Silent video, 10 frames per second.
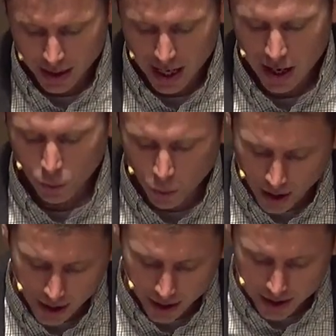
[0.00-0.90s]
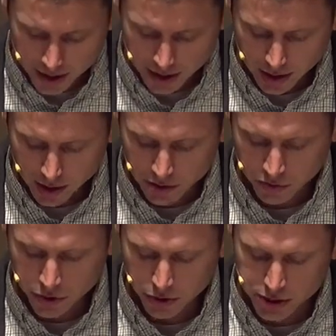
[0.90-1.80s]
"I wait
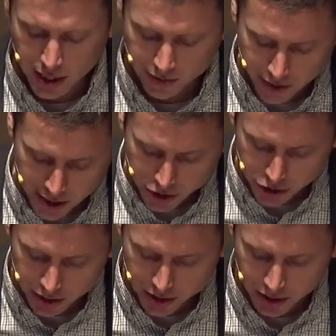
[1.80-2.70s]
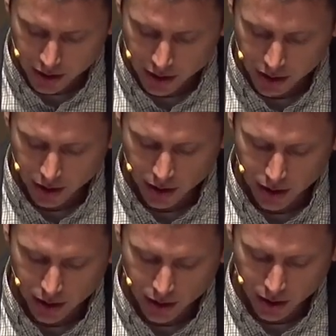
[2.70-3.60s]
for your salvation,
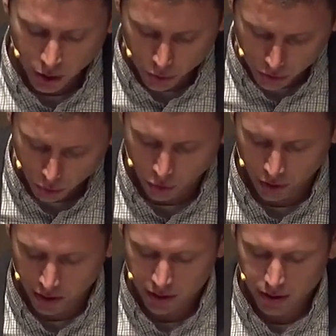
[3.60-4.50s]
O Lord."